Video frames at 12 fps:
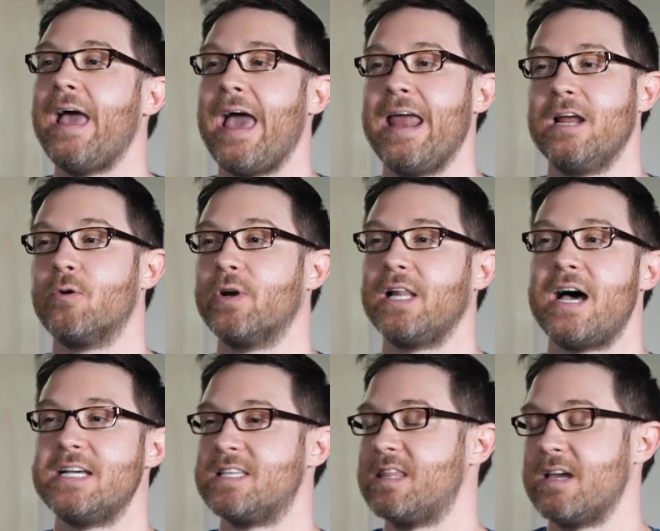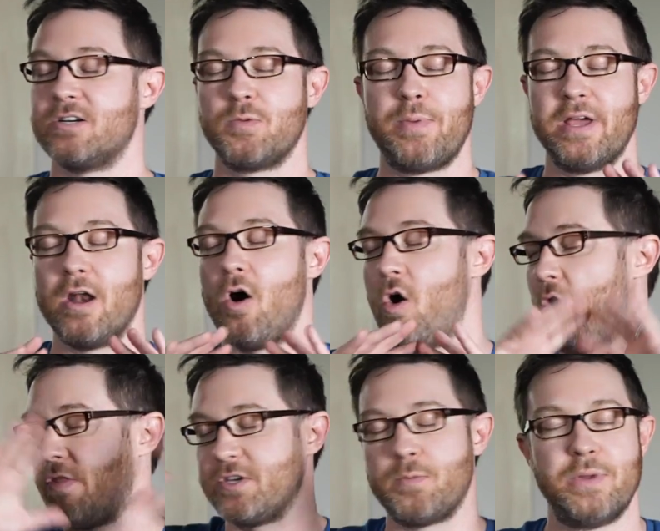And he realized that there's been all
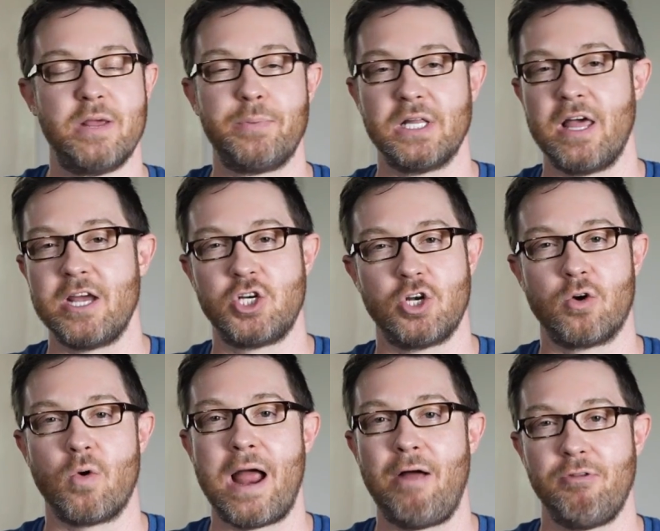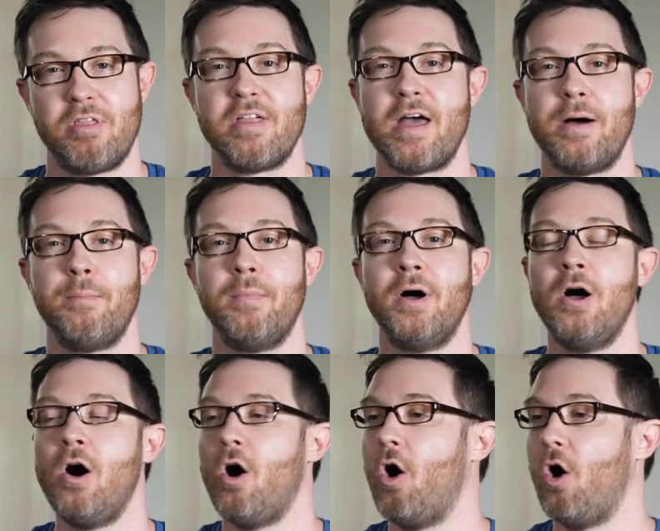this manipulation around them,
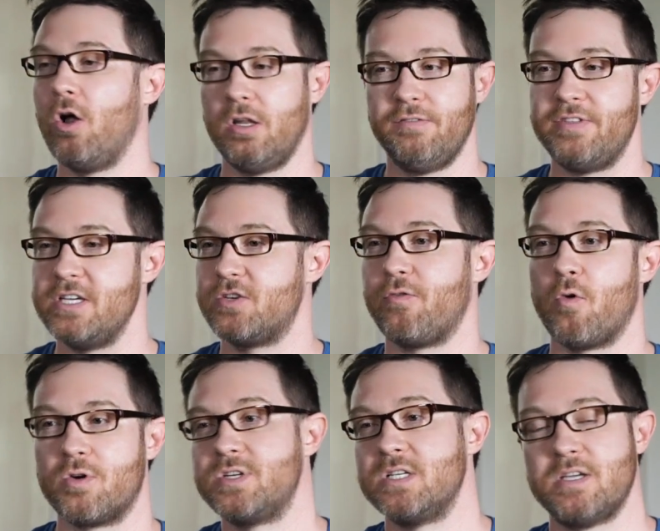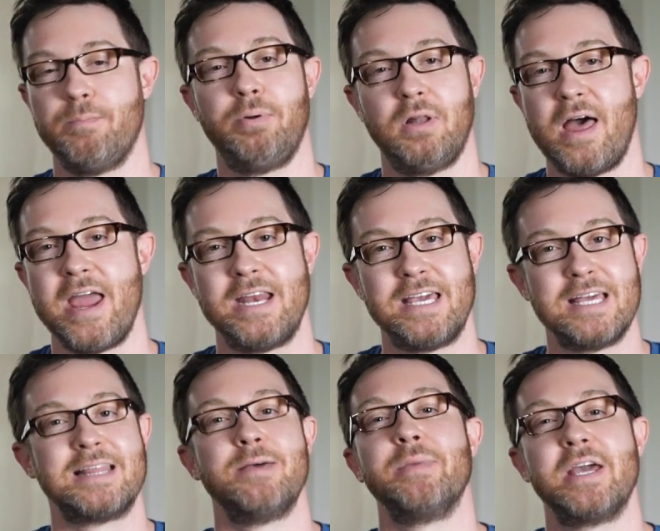all of these forces at play to
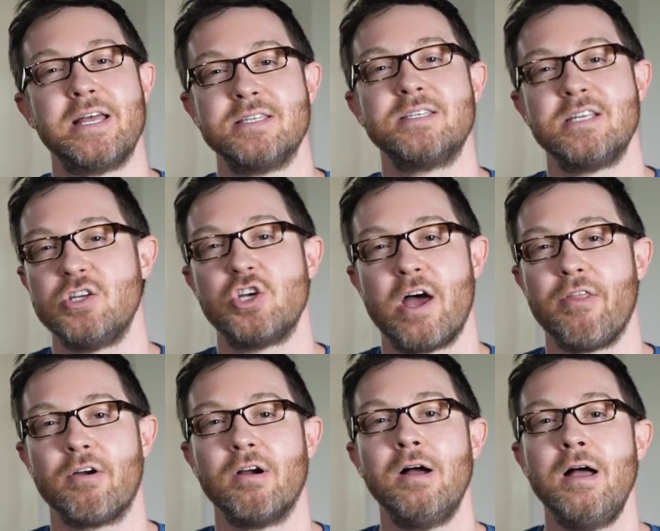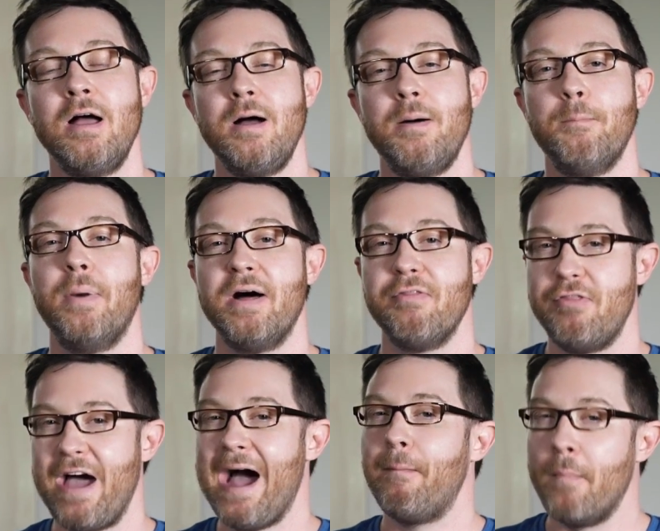get them against each other. But
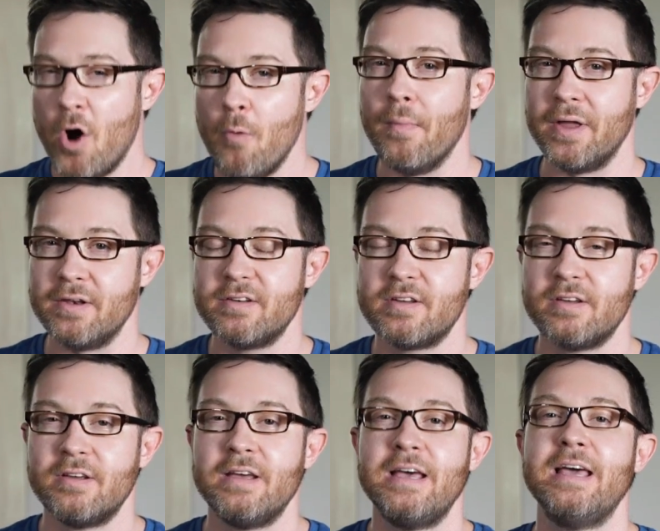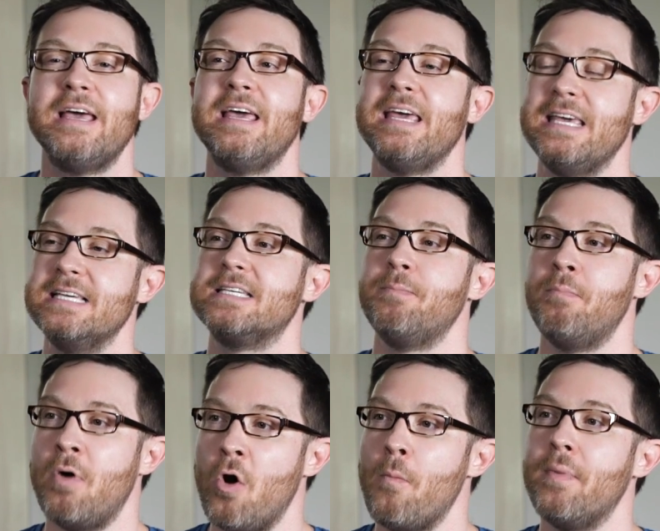that moment is a
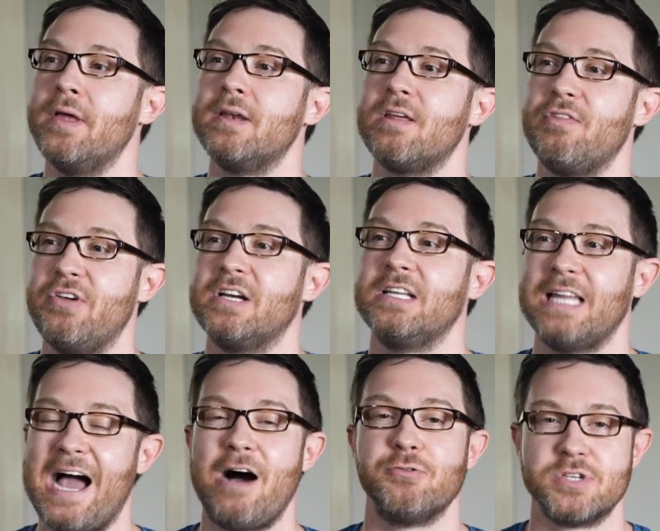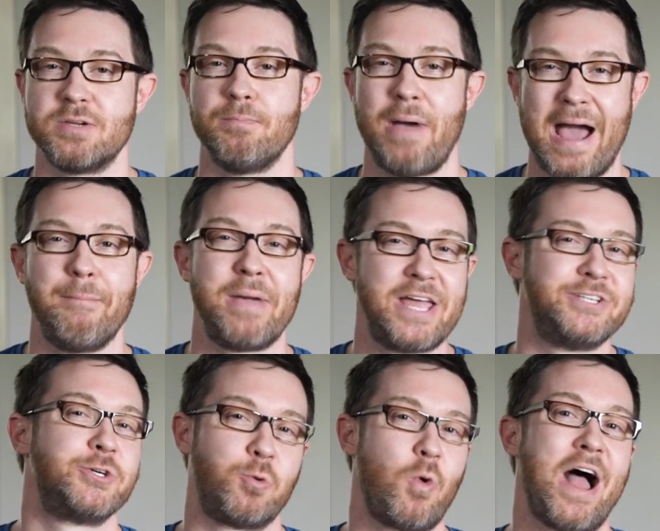moment that allows Batman
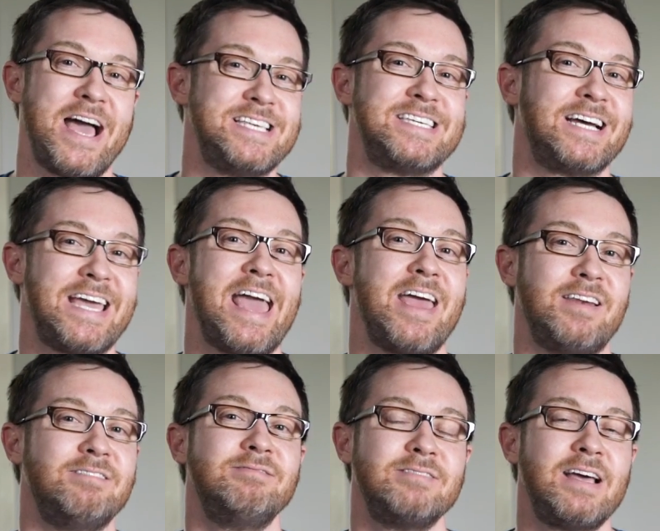to rise again.